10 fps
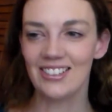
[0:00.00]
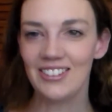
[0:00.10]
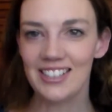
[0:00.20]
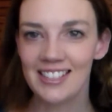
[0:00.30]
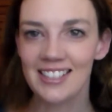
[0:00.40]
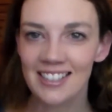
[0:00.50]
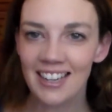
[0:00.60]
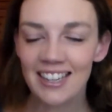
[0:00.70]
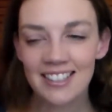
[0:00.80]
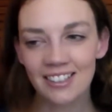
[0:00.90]
So this is
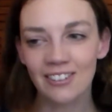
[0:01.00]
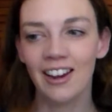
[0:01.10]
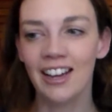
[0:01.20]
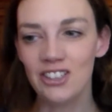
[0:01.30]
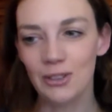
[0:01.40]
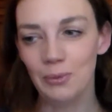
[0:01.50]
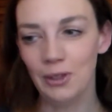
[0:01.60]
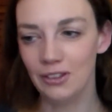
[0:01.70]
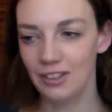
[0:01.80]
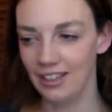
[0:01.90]
a nice
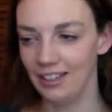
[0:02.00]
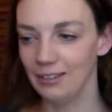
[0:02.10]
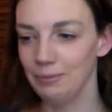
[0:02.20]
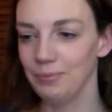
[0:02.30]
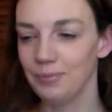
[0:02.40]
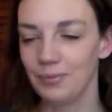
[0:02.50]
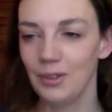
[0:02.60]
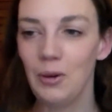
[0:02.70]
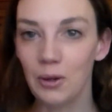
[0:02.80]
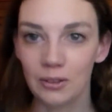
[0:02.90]
interaction with
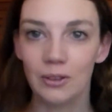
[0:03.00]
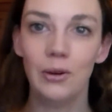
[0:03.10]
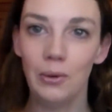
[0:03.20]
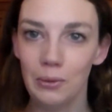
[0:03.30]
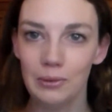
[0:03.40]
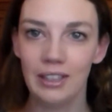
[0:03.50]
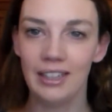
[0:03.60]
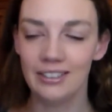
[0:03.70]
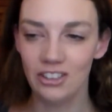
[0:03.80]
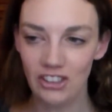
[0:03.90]
Gordon Cole
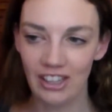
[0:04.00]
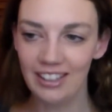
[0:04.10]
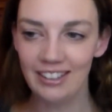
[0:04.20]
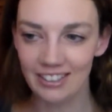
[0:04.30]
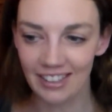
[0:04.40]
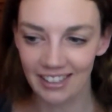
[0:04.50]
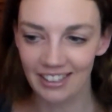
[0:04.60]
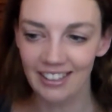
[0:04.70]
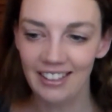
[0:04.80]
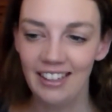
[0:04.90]
and Shelley in the
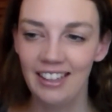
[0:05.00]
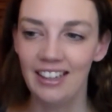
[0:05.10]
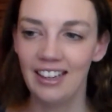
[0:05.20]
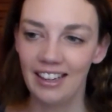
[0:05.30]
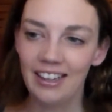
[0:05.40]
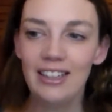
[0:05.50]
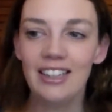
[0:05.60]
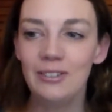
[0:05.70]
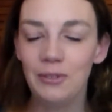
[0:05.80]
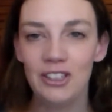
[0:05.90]
diner,
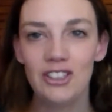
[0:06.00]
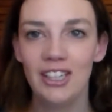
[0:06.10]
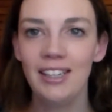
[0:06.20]
in which